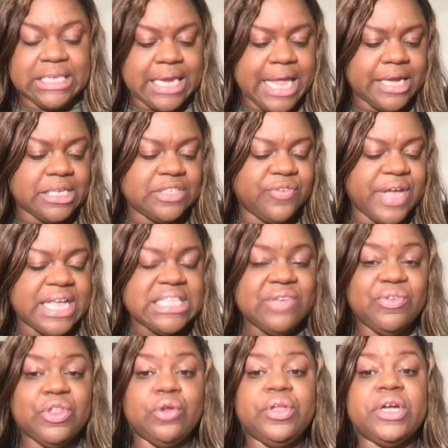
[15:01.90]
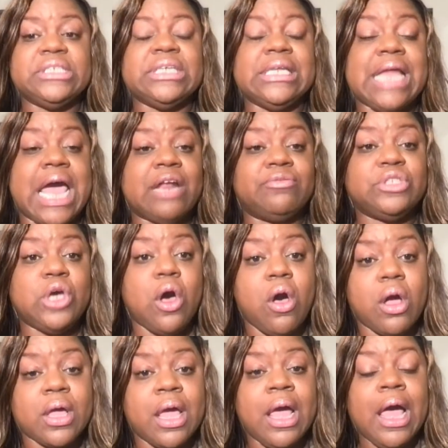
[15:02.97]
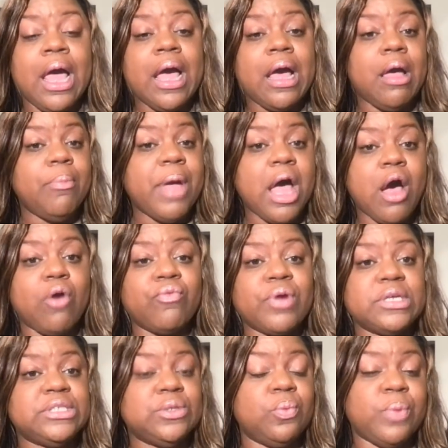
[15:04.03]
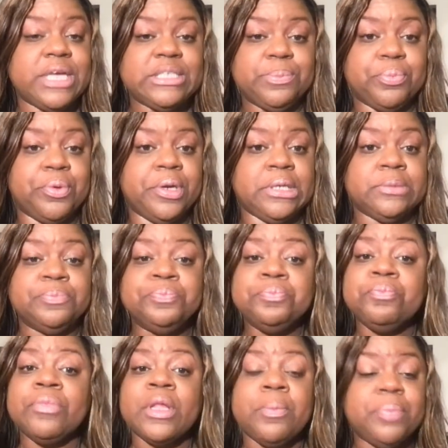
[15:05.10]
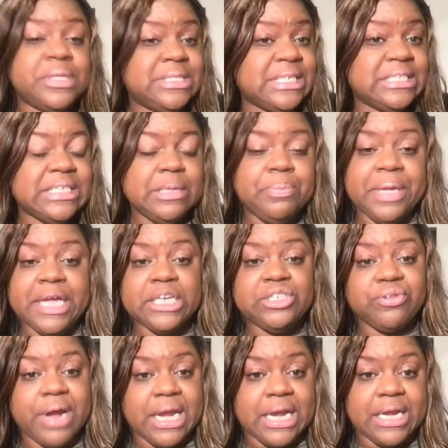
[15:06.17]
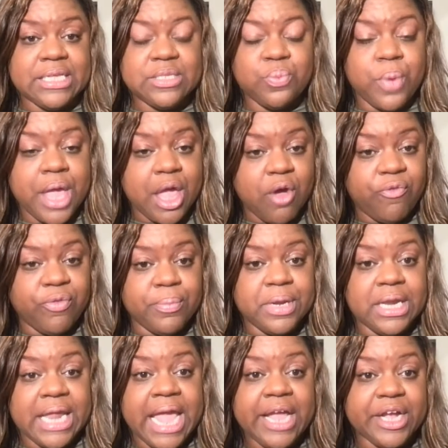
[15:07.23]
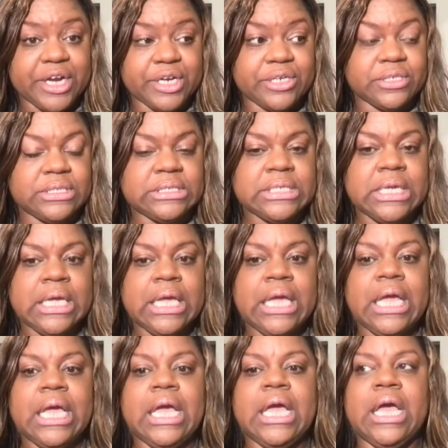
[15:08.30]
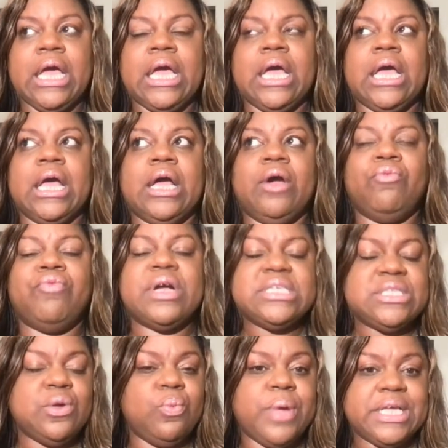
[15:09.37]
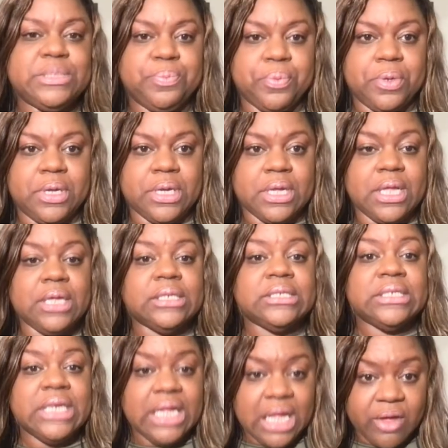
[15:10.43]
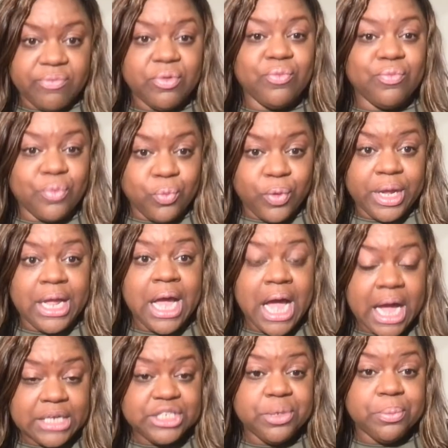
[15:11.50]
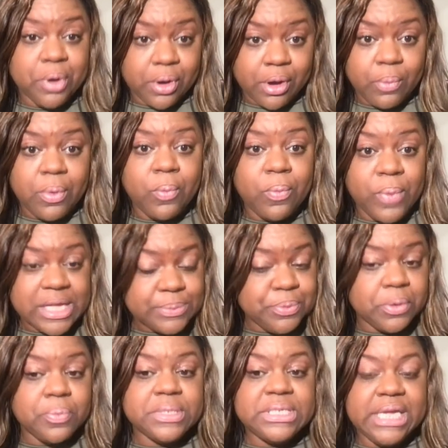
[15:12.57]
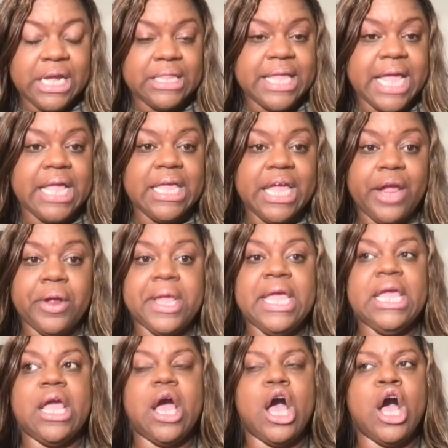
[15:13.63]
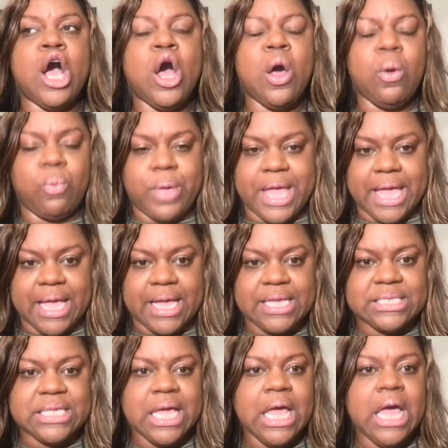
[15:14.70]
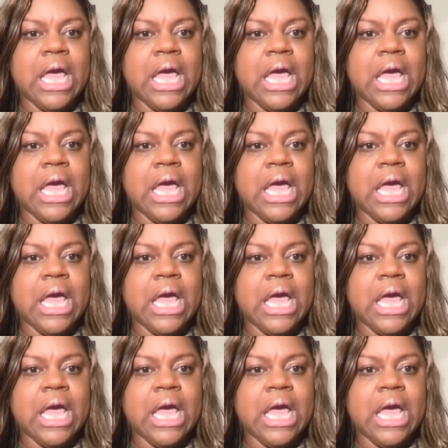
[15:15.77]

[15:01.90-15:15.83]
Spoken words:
to Lakers fans, even though there's a lot of talk about Russell Westbrook potentially being traded as well from the Lakers. Russell Westbrook loved Rui Hachimura. When Westbrook was here that year, he always